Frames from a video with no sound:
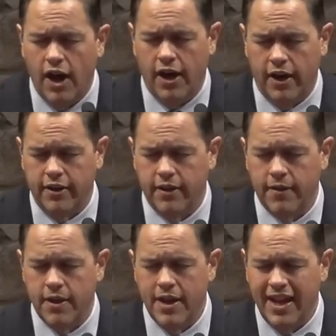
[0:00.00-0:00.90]
is
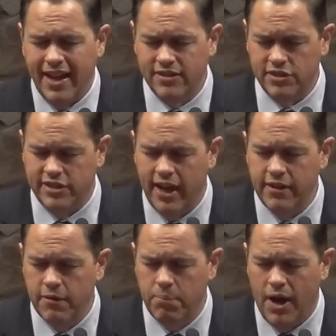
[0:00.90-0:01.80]
attended by the
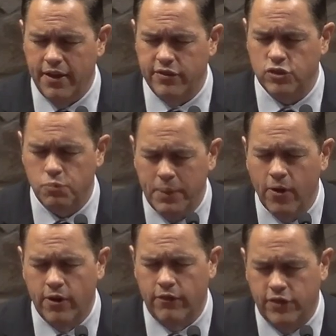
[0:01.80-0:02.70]
Spirit of God
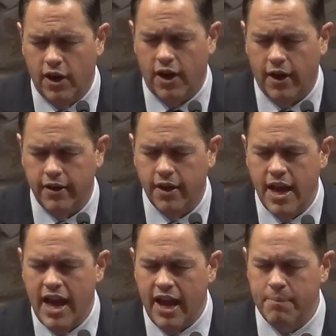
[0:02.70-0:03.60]
and made
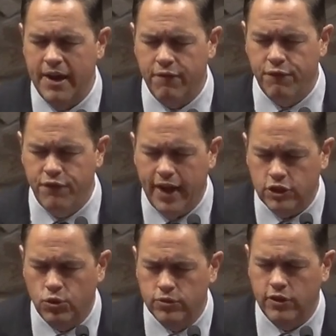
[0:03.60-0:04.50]
effectual to the hearts of
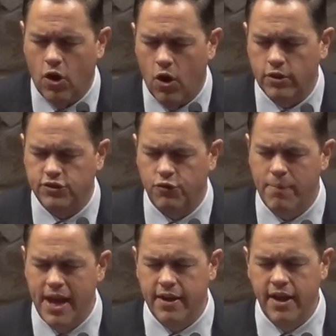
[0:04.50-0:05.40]
men as
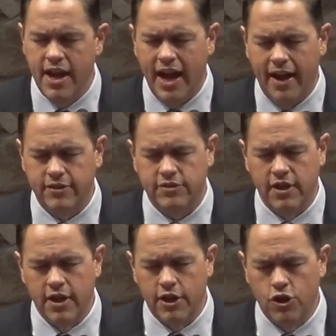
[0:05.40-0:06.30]
your
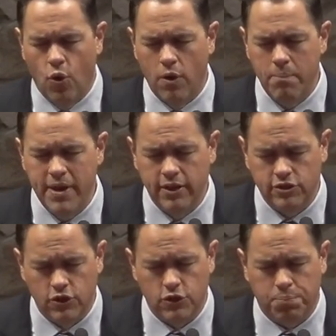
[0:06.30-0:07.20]
ministers
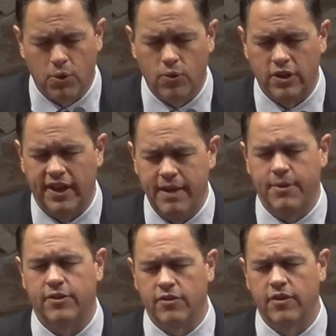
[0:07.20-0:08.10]
proclaim it.
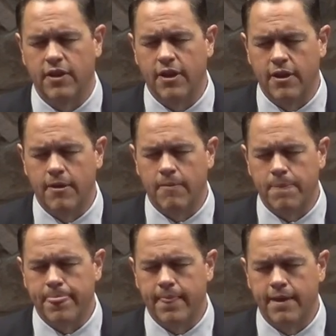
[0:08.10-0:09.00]

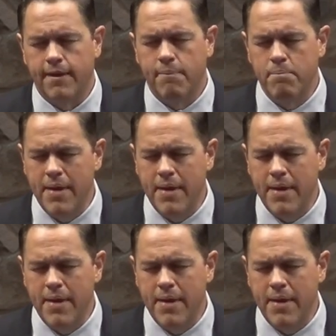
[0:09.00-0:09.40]
May we,